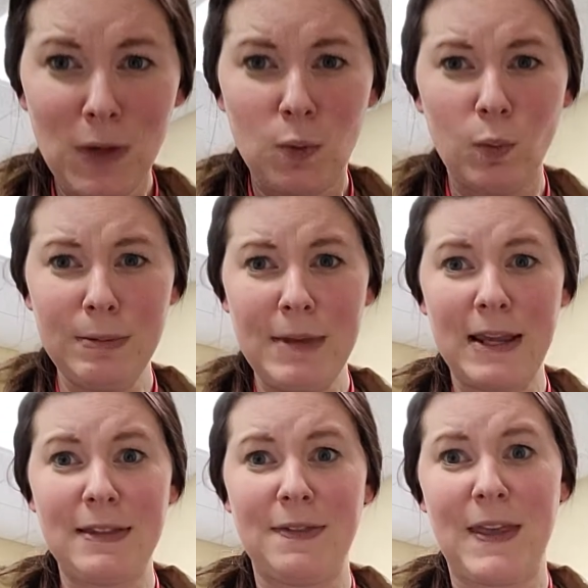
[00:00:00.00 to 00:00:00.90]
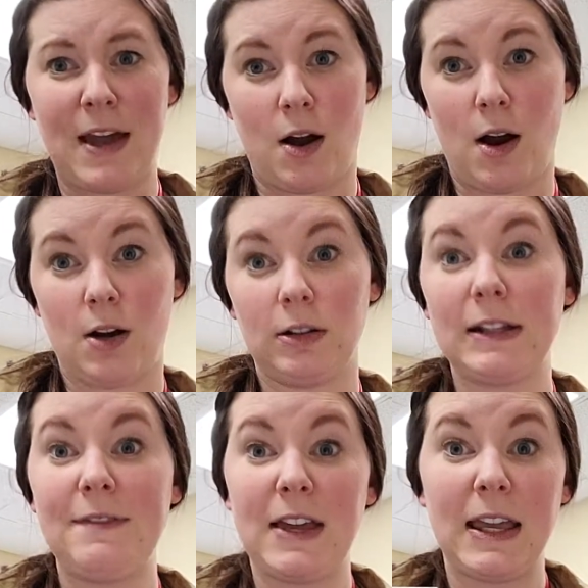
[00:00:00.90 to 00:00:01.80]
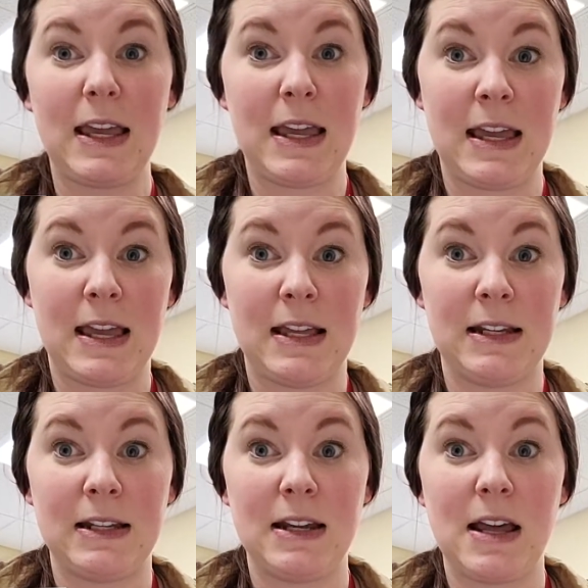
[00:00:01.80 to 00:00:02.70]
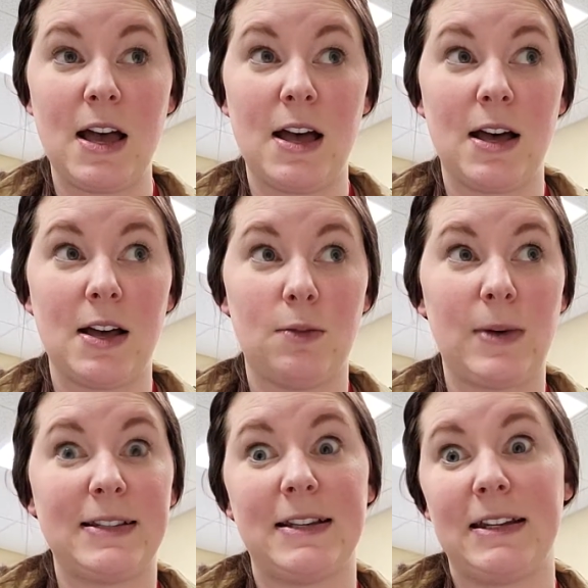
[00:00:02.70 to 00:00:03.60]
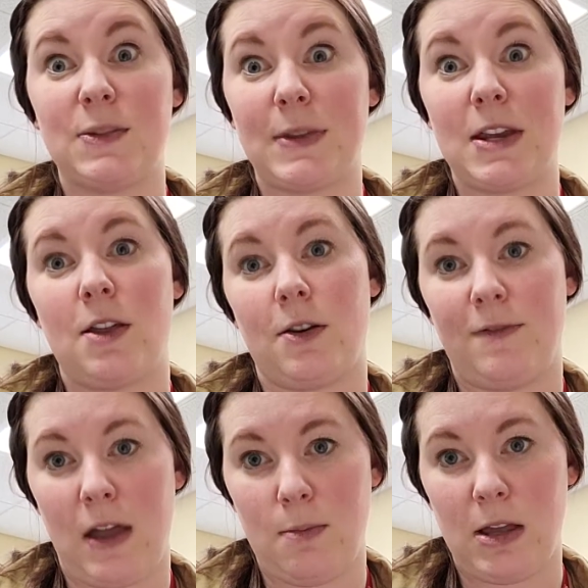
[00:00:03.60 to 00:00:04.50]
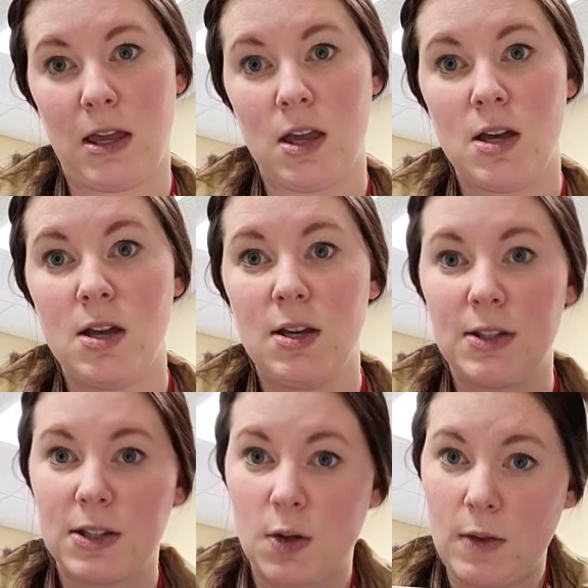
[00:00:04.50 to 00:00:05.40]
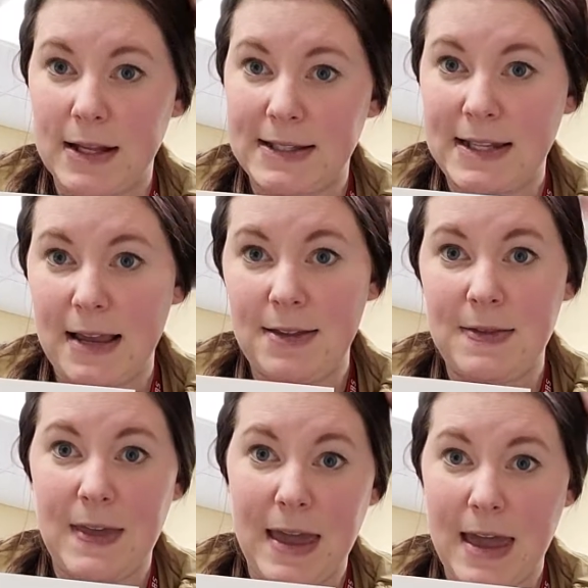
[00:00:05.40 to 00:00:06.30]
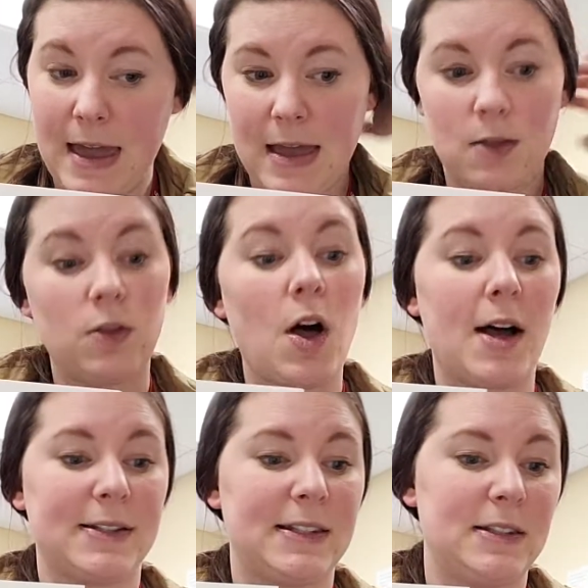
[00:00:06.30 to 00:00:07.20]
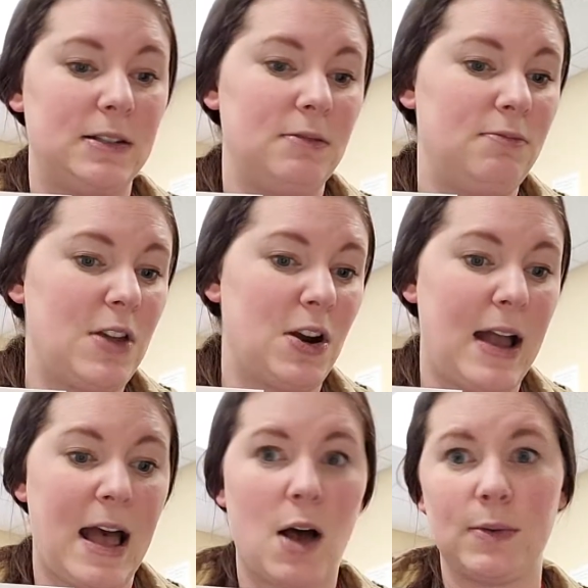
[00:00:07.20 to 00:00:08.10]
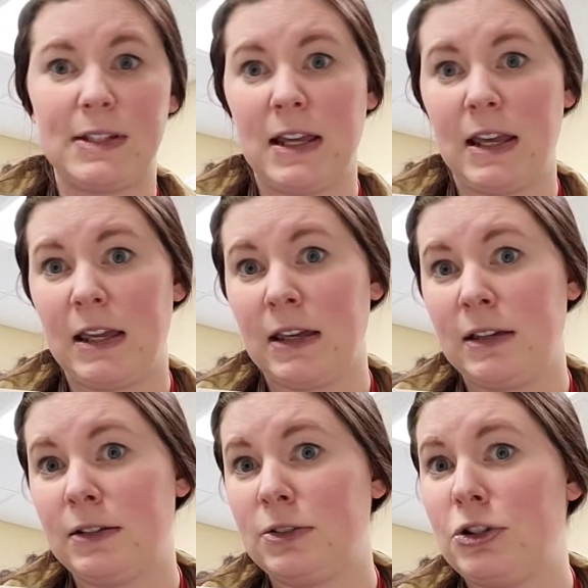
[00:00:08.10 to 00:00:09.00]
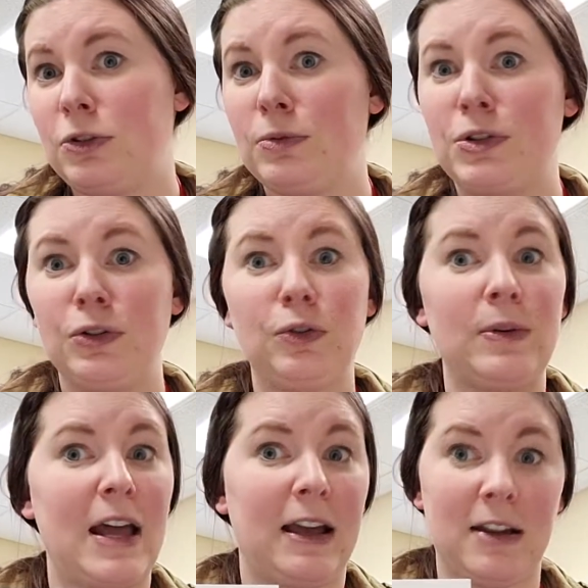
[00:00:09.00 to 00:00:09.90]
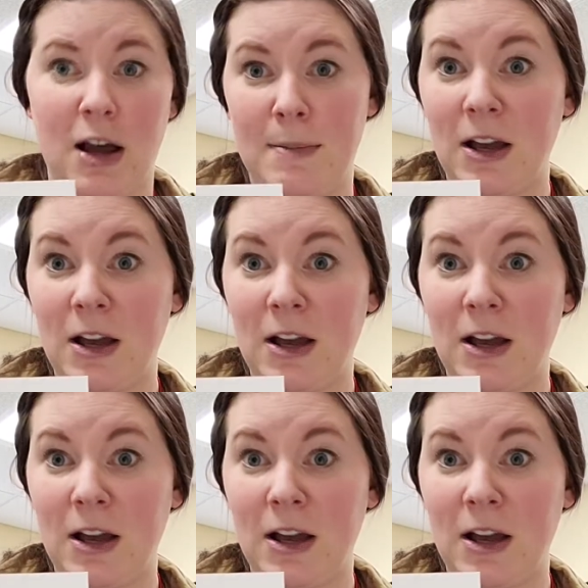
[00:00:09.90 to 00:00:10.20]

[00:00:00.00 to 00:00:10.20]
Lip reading: would mean that they are living in a residence with another family. So let's say that they lost their housing due to an economic